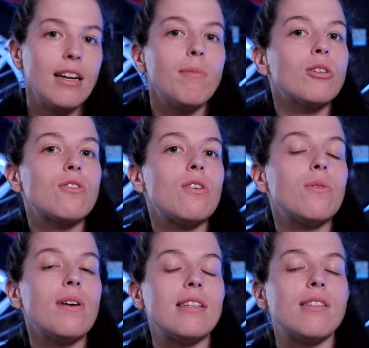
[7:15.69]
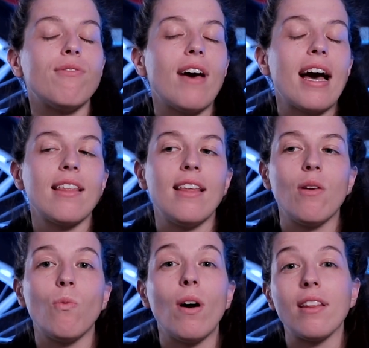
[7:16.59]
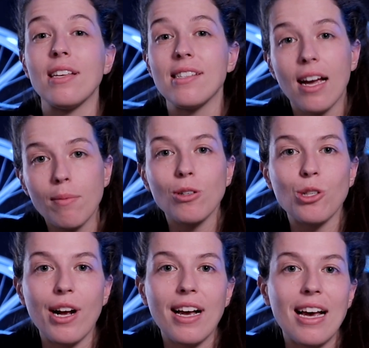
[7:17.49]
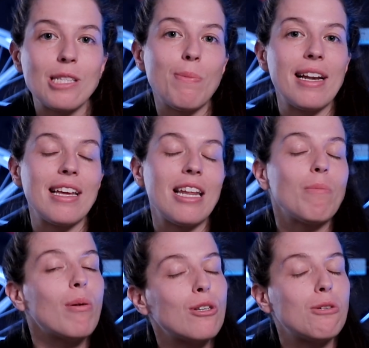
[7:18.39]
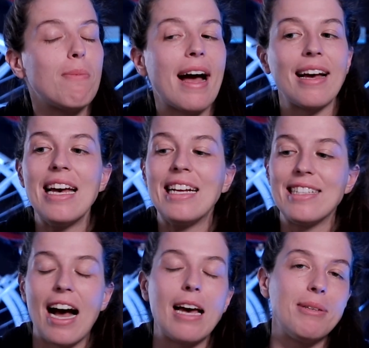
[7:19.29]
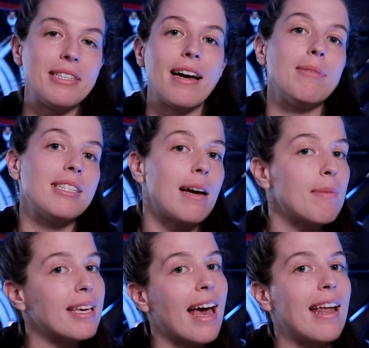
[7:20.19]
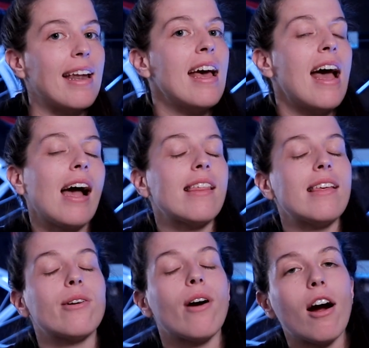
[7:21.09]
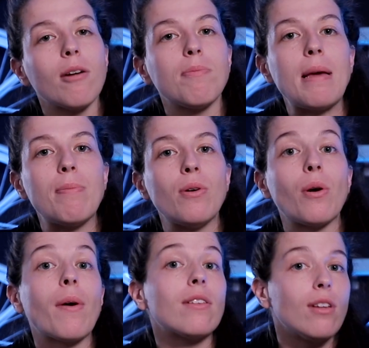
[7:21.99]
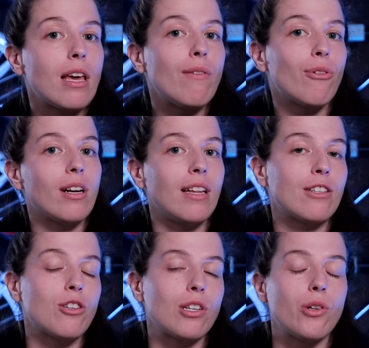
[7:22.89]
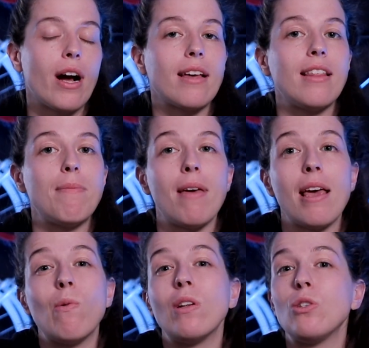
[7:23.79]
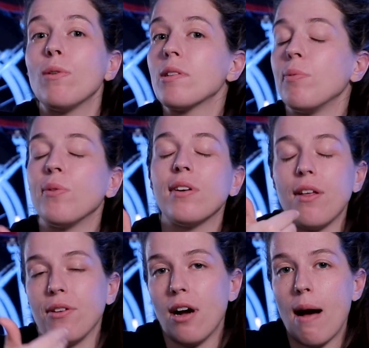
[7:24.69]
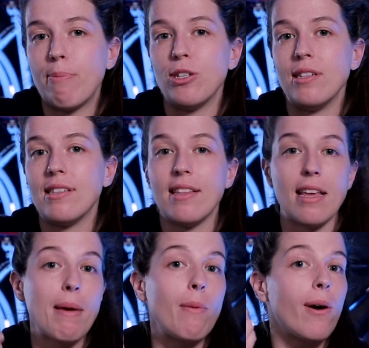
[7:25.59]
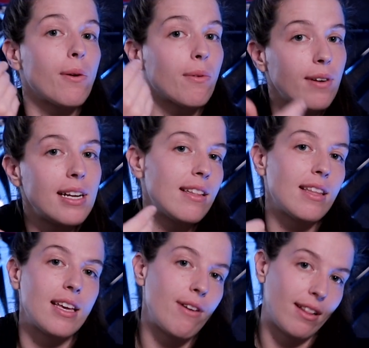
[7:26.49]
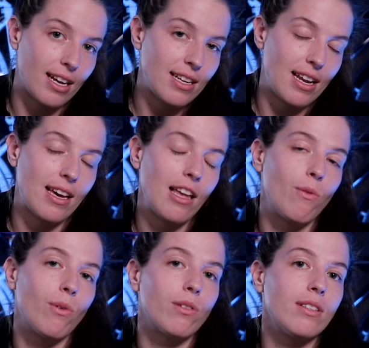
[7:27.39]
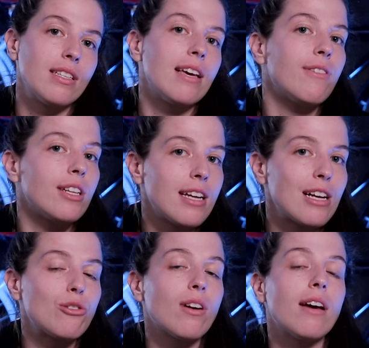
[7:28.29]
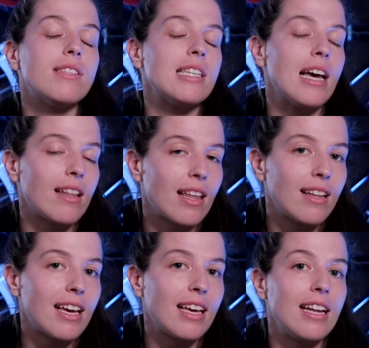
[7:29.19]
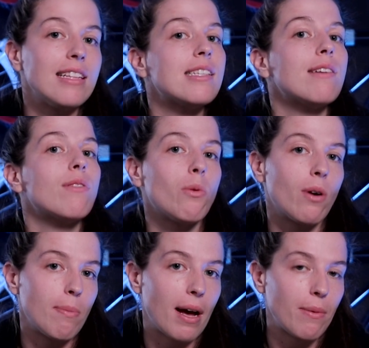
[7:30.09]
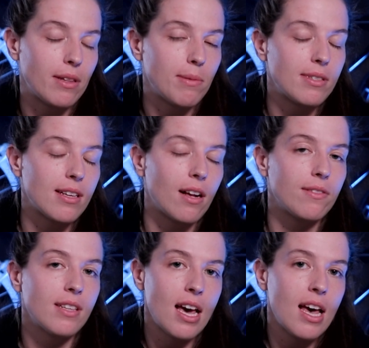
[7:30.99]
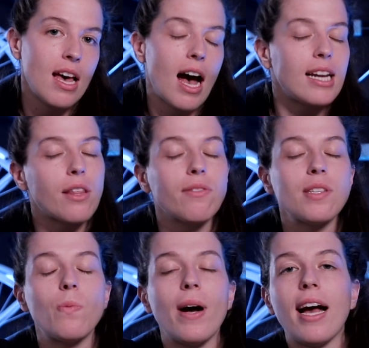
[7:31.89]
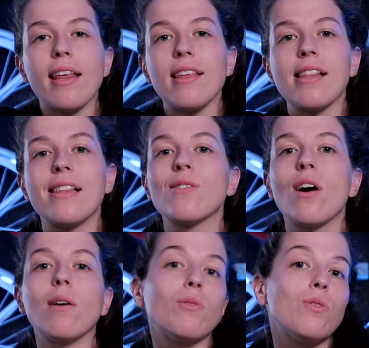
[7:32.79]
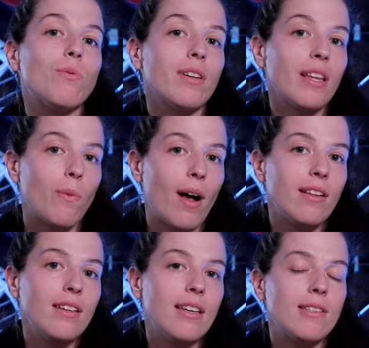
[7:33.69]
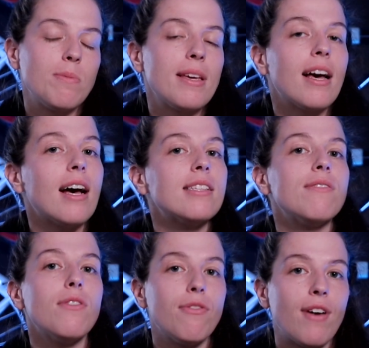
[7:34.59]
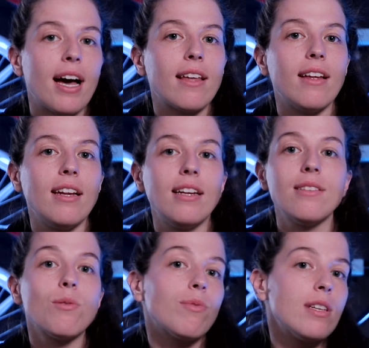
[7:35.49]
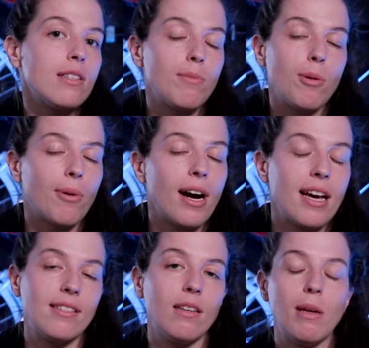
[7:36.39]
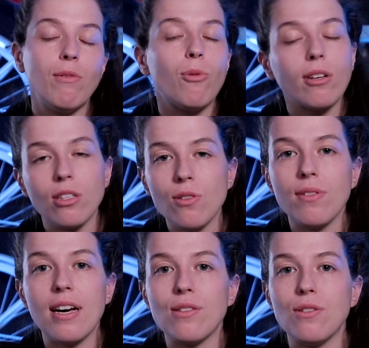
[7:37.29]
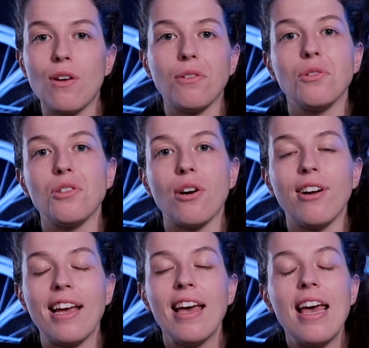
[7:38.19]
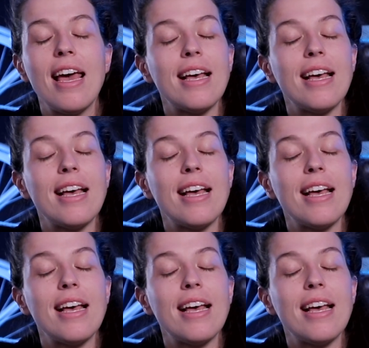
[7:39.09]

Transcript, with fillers: Number two is the fact that while the Cybertruck has been getting pushed back time and time and time again, I think there are people who are looking for an electric truck that may want to explore other options and they may want to rent the Lightning in order to give it a test drive, see how they they like it and see if they'd want to buy one themselves. Another reason why I think that this car will do really well is because of the fact that it is a reasonable price. I mean, $42,000 starting